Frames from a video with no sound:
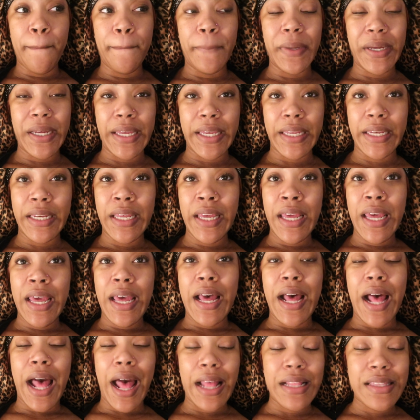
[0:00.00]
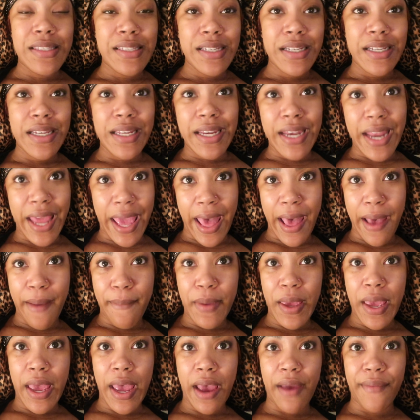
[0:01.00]
But I took a nap
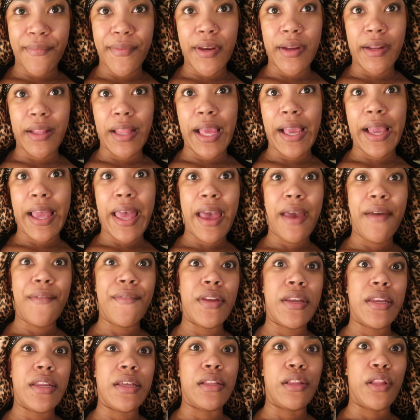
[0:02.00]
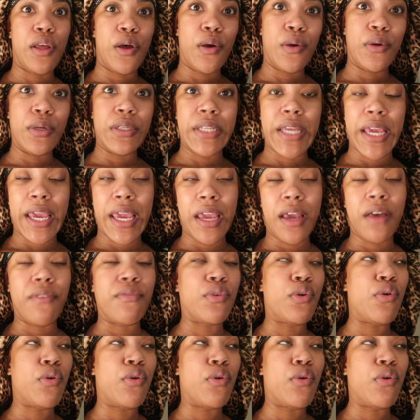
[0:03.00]
after like having a long day of